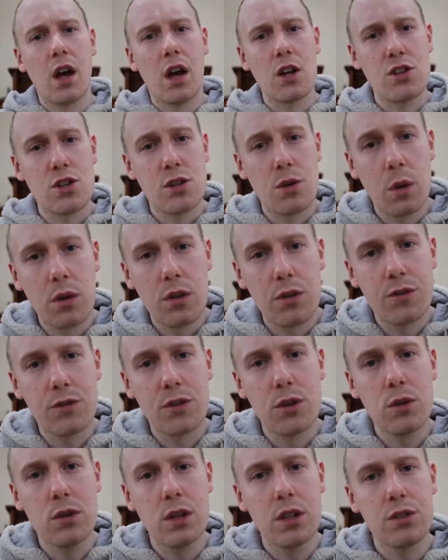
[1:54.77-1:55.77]
And do you know what the
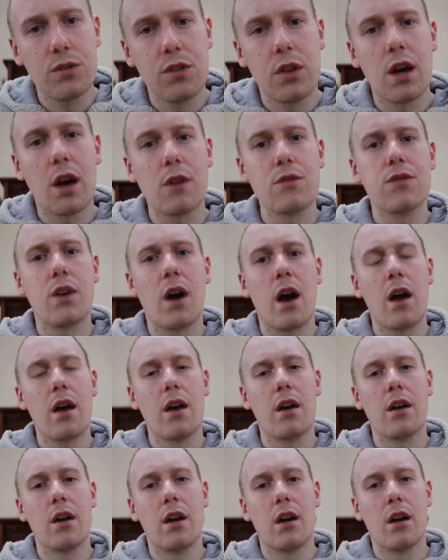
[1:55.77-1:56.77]
fuel is for that
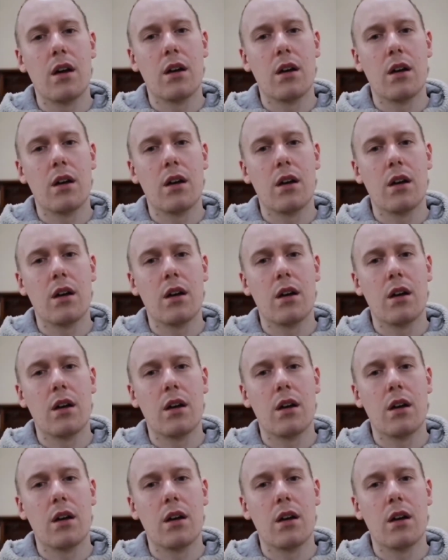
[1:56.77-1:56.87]
fire?